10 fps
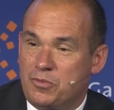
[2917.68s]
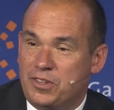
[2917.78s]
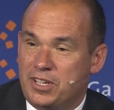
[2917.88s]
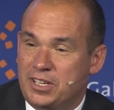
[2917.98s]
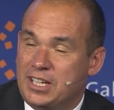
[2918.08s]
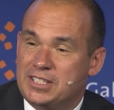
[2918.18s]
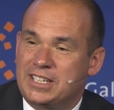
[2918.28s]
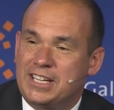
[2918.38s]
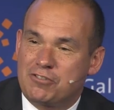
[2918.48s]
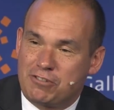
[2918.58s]
within. It's
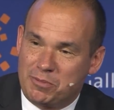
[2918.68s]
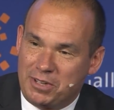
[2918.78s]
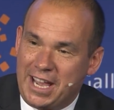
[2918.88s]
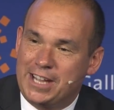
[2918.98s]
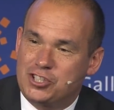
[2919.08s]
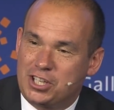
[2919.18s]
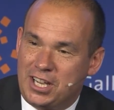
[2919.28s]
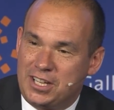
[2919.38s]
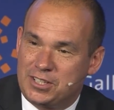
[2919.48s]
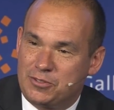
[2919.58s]
incredibly
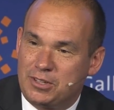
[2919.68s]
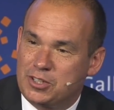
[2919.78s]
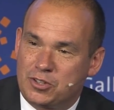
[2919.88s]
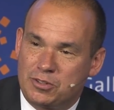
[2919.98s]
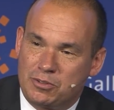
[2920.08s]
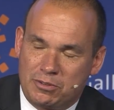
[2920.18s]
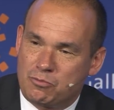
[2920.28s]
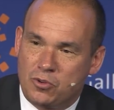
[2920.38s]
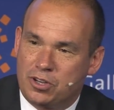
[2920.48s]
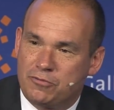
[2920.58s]
educated. It's got a
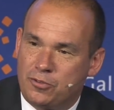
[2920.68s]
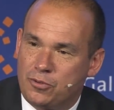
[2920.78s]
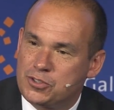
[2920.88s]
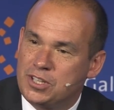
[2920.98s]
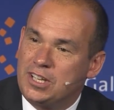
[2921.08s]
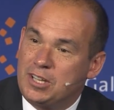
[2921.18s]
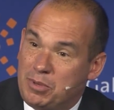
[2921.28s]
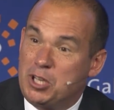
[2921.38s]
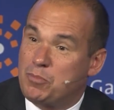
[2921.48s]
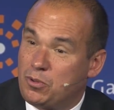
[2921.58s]
workforce,
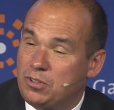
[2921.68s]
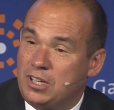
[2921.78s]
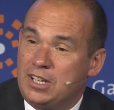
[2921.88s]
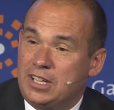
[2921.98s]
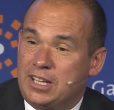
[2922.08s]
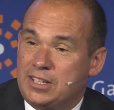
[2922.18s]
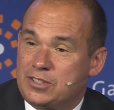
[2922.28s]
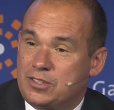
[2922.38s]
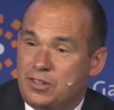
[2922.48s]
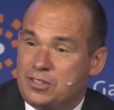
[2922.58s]
people.
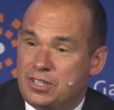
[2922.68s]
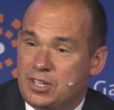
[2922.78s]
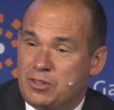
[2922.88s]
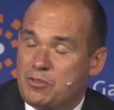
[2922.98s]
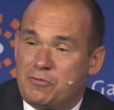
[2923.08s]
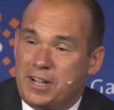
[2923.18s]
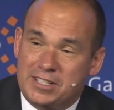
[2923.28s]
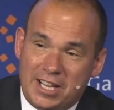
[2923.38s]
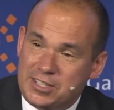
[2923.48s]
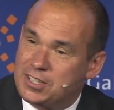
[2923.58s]
It's got a
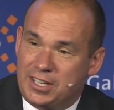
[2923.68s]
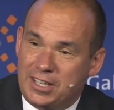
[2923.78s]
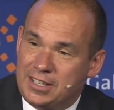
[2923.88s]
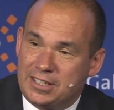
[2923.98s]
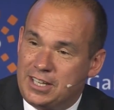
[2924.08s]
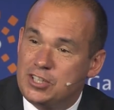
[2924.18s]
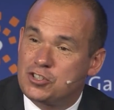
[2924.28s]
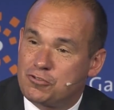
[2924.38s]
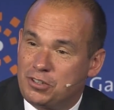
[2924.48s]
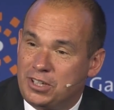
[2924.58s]
fantastic
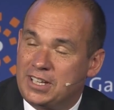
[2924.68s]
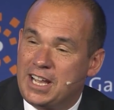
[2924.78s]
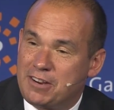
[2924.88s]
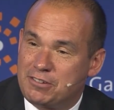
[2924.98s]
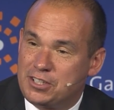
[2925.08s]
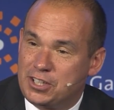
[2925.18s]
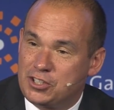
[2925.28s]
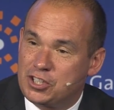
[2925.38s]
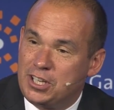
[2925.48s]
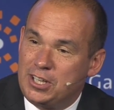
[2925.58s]
history and
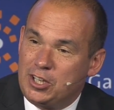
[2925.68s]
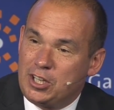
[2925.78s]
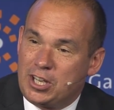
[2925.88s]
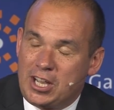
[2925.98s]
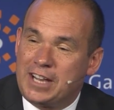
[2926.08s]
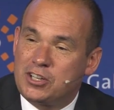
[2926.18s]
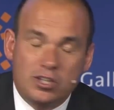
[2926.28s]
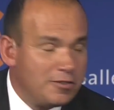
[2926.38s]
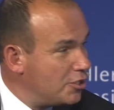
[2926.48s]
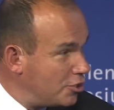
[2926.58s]
heritage. I don't
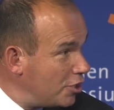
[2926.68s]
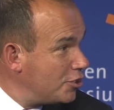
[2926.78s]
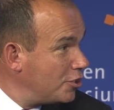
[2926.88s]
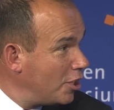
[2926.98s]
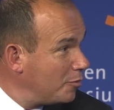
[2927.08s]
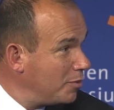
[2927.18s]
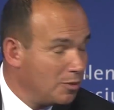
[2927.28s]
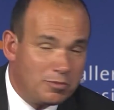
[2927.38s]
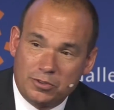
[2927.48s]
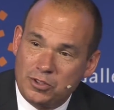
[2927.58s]
know if it's just young
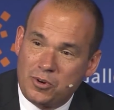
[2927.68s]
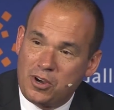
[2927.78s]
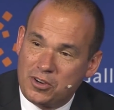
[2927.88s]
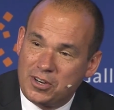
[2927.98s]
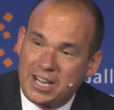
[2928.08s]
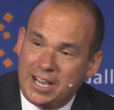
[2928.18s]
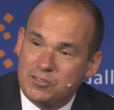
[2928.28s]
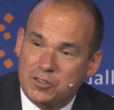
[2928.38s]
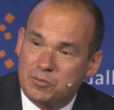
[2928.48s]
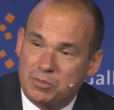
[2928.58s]
people. You are going to
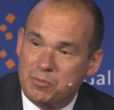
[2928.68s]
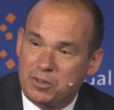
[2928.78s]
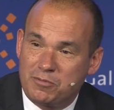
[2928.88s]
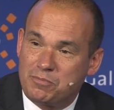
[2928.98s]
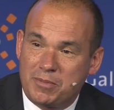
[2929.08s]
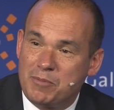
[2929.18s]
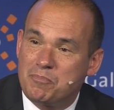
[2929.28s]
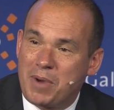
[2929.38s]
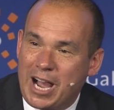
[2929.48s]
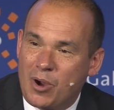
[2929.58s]
have to, people of
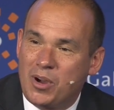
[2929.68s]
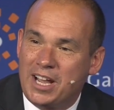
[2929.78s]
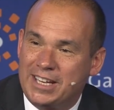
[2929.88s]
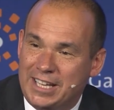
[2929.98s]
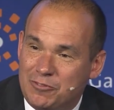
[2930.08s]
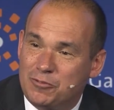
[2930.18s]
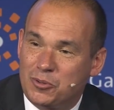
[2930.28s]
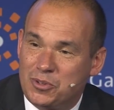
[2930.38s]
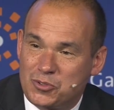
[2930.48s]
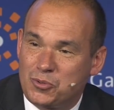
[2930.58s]
power and
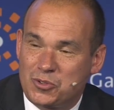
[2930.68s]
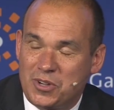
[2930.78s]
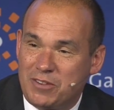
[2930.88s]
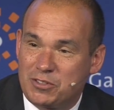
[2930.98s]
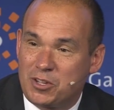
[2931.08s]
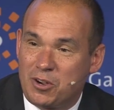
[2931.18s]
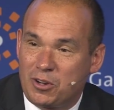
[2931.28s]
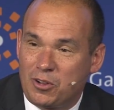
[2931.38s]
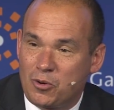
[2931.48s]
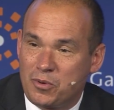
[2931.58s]
influence also have to go
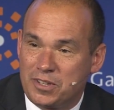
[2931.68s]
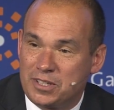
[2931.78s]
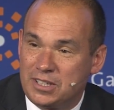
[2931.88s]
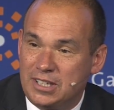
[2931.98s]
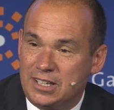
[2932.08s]
along with it.